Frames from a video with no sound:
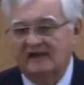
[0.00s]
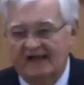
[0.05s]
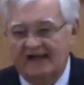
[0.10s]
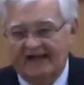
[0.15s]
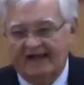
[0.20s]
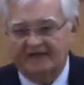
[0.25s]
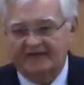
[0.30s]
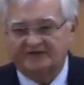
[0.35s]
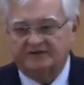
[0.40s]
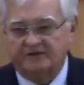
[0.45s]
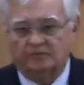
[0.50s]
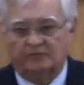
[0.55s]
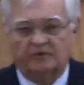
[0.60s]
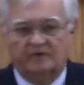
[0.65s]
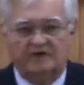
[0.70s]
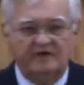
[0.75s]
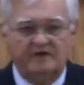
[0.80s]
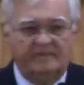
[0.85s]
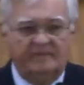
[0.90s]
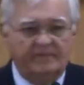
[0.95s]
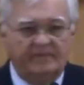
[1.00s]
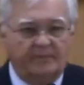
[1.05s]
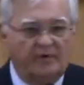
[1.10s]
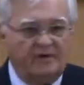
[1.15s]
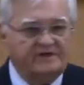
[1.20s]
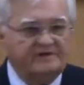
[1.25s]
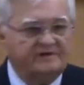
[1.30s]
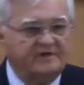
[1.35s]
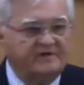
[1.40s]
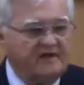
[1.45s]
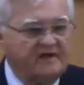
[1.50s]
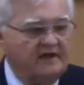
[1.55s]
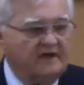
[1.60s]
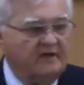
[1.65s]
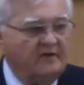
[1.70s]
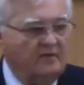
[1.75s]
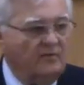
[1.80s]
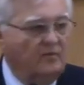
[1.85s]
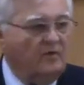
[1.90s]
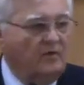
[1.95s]
And it's the one to be preached to the end
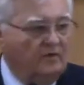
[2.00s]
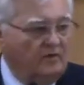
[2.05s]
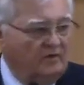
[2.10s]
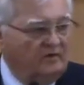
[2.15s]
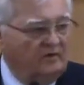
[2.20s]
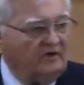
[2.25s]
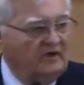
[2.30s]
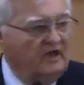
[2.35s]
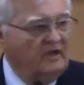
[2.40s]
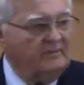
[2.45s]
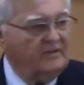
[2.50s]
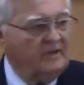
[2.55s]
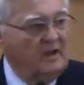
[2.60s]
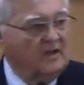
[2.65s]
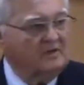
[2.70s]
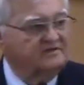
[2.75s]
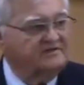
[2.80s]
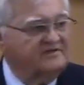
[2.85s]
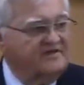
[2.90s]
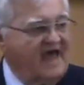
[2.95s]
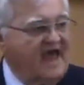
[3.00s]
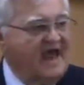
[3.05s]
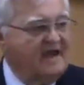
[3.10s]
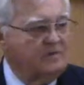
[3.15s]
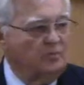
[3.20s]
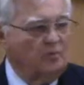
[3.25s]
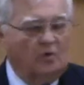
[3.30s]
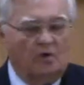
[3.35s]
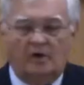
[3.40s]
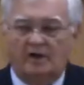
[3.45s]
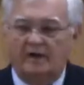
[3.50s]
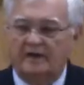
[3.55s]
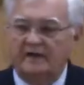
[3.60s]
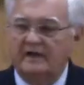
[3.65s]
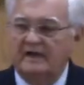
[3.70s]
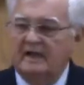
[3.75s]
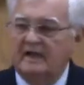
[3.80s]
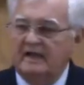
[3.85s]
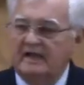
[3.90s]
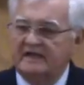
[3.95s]
of the world because that one
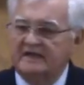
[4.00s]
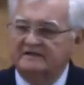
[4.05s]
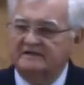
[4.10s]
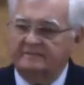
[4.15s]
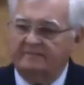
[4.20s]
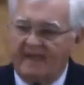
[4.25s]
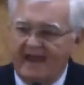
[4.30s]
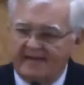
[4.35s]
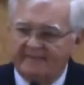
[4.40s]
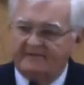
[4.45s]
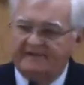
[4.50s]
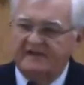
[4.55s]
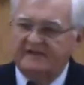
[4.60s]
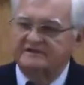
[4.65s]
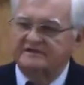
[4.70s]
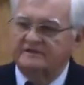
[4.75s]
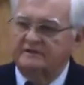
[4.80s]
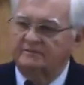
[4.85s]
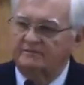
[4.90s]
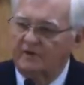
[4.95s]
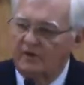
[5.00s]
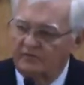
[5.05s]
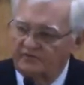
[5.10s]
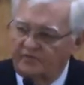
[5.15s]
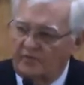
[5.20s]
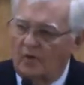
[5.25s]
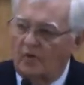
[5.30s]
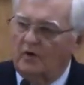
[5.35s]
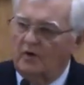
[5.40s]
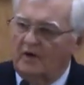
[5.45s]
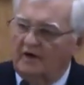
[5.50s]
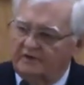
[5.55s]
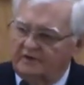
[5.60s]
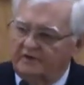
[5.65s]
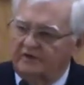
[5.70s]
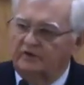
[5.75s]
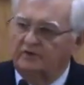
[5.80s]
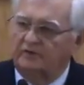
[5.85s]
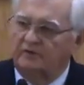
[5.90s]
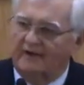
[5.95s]
is the baptism for
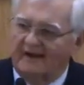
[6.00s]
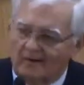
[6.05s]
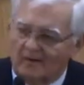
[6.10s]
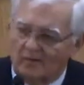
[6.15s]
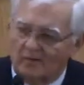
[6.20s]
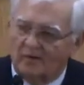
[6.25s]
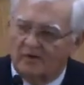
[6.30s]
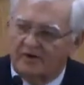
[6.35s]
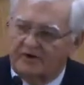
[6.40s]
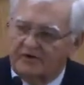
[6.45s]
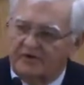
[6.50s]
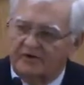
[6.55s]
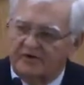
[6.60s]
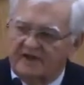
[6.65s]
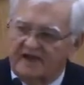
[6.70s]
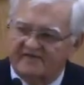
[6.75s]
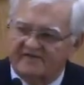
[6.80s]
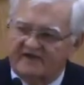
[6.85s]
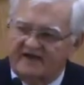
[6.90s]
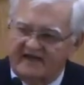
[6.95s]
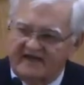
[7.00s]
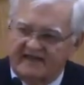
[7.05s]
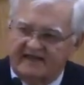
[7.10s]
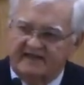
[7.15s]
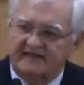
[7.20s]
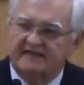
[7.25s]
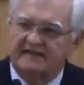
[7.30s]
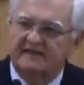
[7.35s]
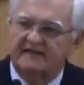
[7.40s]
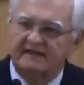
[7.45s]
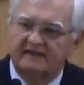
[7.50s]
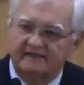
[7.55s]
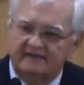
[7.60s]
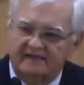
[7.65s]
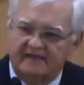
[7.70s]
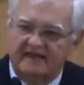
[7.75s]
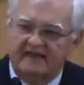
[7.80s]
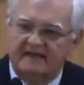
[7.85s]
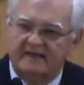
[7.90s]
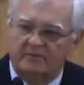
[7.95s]
unto in order to a given end
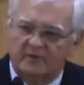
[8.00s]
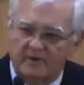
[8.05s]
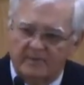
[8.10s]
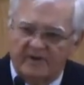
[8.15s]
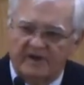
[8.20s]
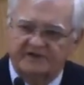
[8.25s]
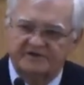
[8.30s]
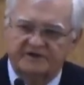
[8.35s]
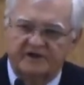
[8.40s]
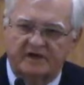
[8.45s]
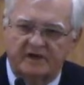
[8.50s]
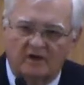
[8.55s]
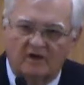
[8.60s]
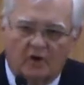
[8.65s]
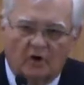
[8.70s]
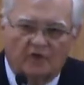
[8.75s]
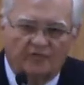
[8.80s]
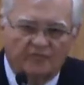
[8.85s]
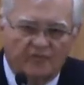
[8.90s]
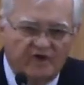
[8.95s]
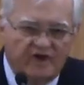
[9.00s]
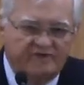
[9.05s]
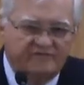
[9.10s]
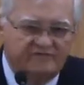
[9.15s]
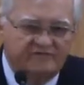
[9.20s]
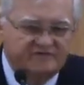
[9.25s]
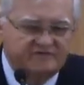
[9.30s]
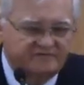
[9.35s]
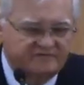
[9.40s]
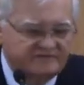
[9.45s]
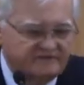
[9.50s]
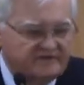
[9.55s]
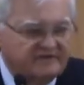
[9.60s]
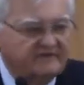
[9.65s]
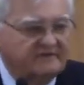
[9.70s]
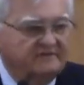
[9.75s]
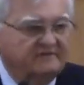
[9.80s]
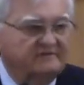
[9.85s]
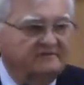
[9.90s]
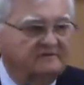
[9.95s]
the remission or forgiveness of
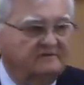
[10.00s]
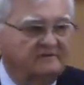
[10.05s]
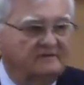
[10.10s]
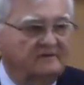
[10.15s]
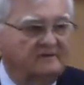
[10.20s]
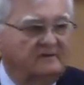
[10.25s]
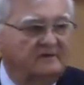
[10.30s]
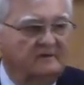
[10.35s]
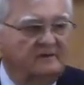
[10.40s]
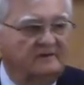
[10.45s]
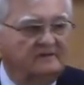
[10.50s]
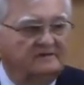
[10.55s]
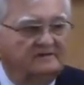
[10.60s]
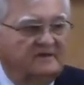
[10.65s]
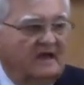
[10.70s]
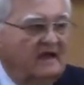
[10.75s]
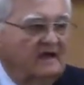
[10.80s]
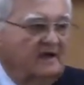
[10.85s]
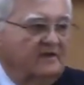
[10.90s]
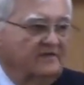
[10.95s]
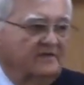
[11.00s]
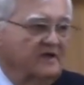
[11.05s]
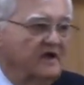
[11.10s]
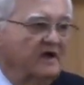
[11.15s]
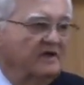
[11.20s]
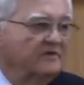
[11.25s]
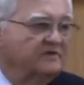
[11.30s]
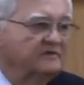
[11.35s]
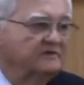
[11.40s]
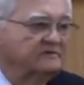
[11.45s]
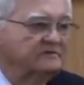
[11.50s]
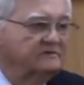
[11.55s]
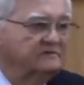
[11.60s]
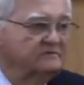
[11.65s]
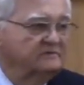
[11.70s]
sins. It's not any of the others.